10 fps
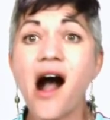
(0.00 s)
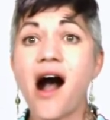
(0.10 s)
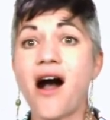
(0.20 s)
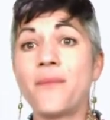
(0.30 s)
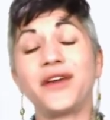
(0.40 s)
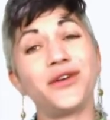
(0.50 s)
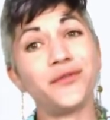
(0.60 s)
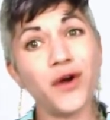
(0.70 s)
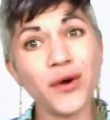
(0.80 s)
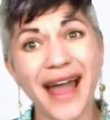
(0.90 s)
Um, your
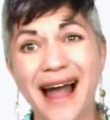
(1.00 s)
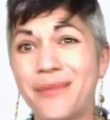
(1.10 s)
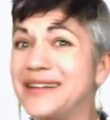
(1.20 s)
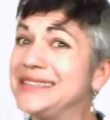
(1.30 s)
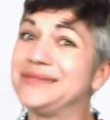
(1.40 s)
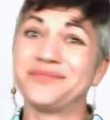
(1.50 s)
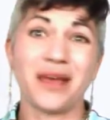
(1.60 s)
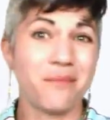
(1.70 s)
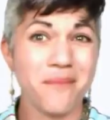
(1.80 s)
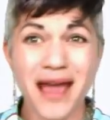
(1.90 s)
vocab,
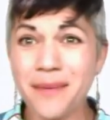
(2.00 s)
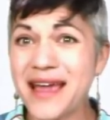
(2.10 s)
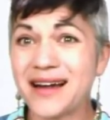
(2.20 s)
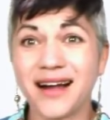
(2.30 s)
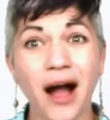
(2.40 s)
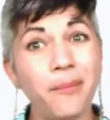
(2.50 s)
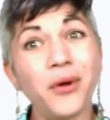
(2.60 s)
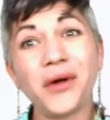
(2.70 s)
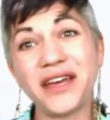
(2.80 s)
maybe a couple